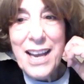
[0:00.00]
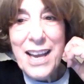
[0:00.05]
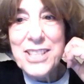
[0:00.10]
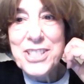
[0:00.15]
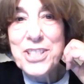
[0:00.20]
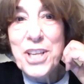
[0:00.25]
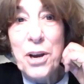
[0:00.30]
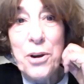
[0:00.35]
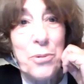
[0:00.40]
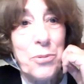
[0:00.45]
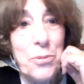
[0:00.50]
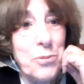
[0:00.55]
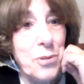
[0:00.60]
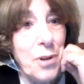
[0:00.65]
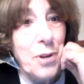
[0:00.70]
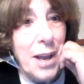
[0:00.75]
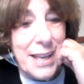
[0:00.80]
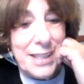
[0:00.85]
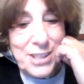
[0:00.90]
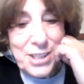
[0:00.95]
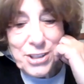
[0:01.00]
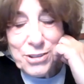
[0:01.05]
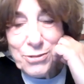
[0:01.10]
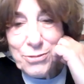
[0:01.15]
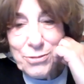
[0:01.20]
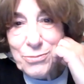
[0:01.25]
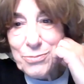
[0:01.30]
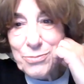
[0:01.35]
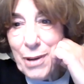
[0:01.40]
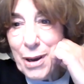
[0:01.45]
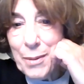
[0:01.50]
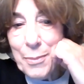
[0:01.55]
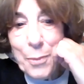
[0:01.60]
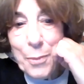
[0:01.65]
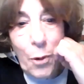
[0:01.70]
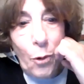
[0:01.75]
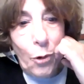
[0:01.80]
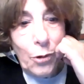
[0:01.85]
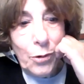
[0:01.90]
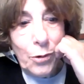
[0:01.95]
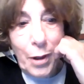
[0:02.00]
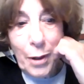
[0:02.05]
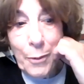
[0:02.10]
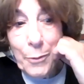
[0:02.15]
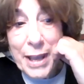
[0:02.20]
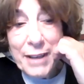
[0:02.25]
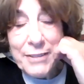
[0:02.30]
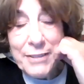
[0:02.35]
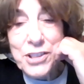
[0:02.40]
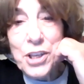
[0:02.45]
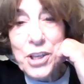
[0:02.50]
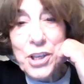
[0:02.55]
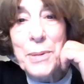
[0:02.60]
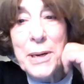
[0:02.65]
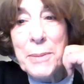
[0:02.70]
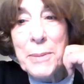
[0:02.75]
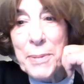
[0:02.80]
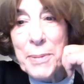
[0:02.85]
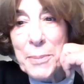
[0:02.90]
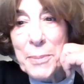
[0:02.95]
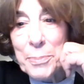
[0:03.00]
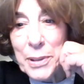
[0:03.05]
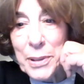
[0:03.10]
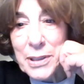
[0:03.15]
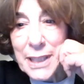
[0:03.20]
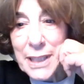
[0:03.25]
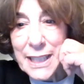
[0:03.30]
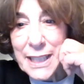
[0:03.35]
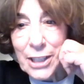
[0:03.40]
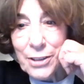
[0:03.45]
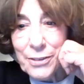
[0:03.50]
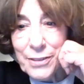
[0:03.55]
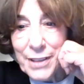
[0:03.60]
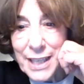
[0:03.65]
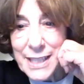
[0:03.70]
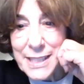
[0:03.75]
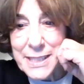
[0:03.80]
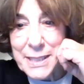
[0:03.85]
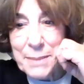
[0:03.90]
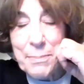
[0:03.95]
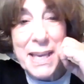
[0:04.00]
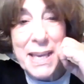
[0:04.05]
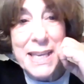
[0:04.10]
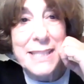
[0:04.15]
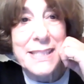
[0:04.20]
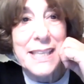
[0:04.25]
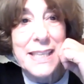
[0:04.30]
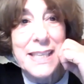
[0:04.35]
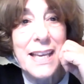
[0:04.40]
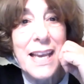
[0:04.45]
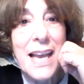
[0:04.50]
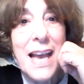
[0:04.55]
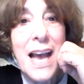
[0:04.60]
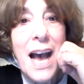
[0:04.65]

So as you um, all, we have so many people here that it's amazing.